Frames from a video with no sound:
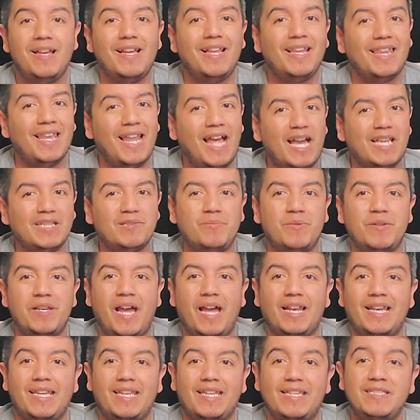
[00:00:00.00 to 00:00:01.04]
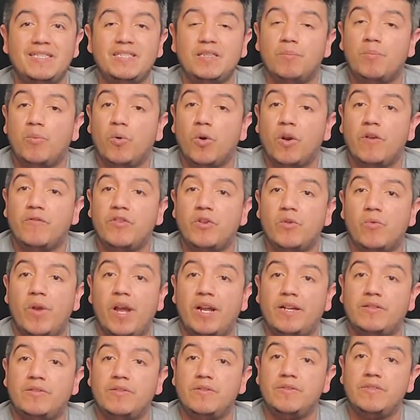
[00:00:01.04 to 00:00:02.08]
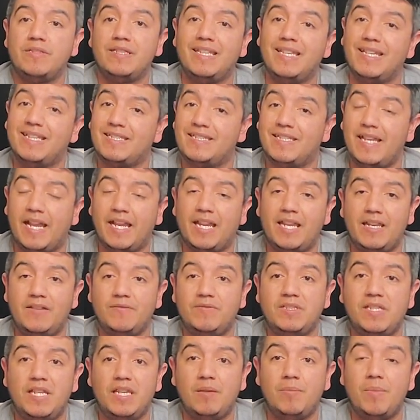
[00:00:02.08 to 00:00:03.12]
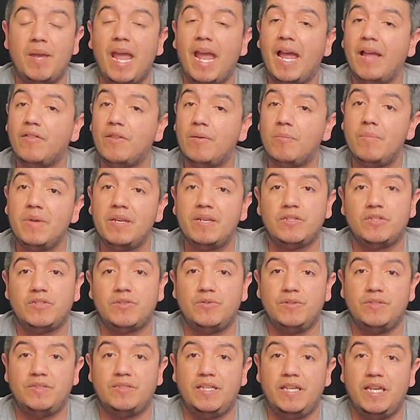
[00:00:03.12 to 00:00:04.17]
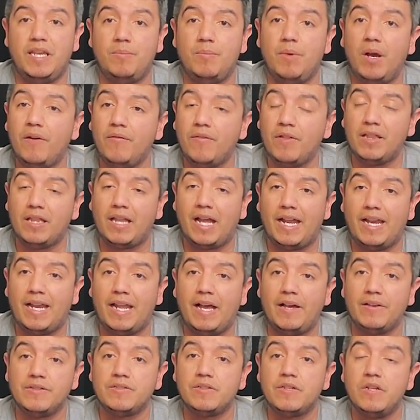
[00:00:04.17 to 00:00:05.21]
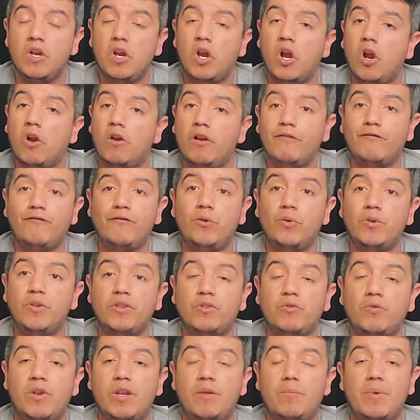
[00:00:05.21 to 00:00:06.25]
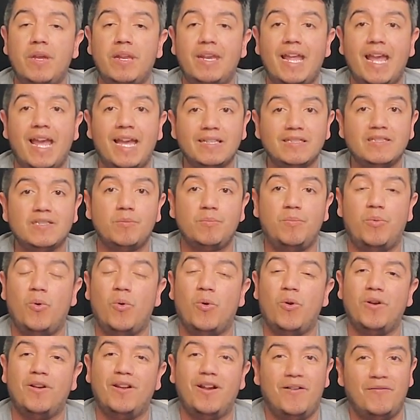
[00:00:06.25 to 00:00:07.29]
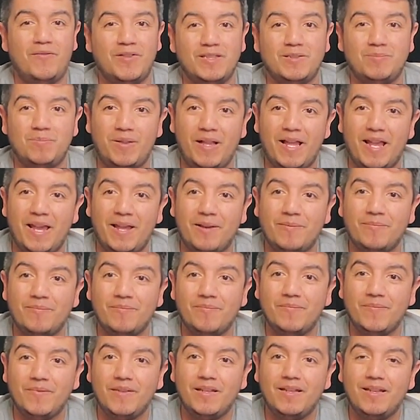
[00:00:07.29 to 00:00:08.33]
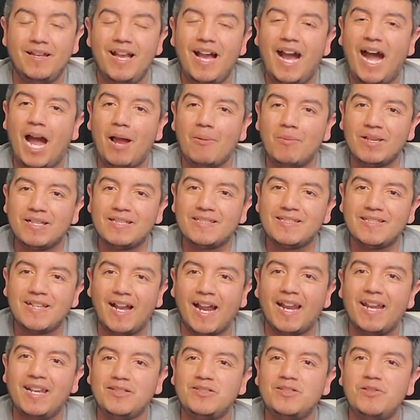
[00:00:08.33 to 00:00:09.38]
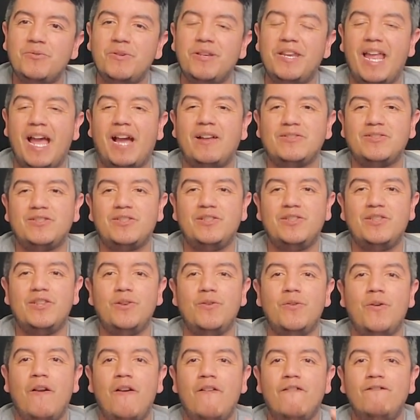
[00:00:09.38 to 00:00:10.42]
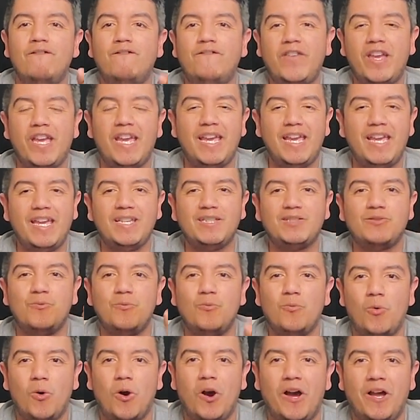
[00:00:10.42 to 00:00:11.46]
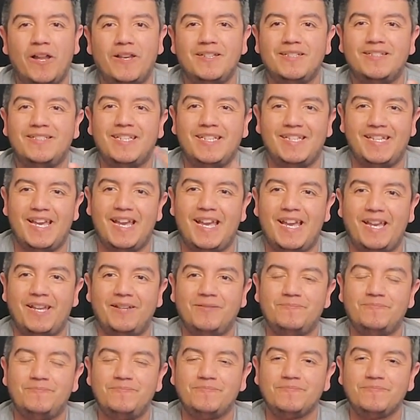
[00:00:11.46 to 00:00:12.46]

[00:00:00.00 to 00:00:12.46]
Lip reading: Last but not least, the Board of Directors, the Executive Team, and the Ministry Team of the Lighthouse are in full agreement and support of this plan. I'm excited to announce to you Phase 1 today.